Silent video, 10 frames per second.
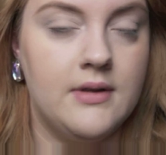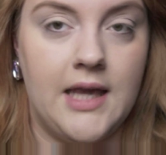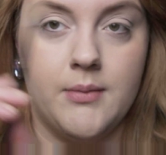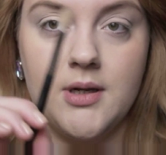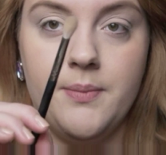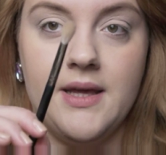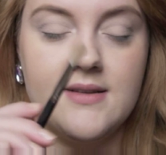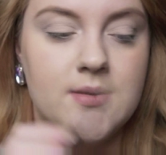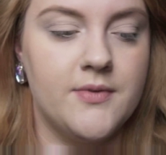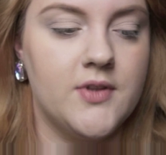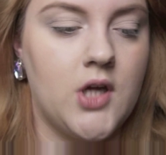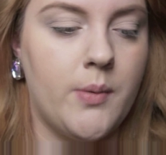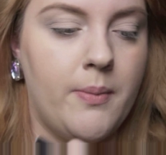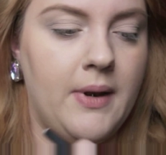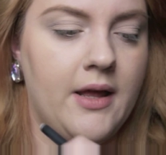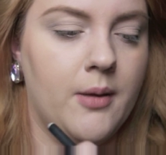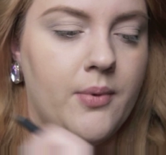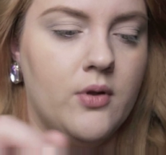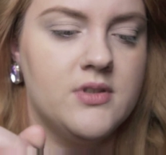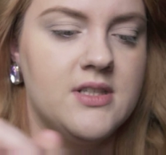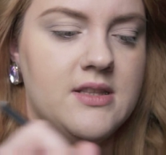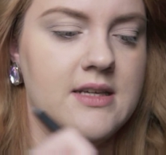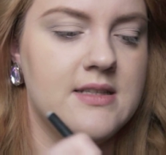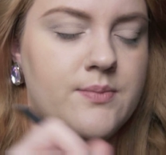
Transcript: Okay, I'm going to pick some of the Copperplate up onto this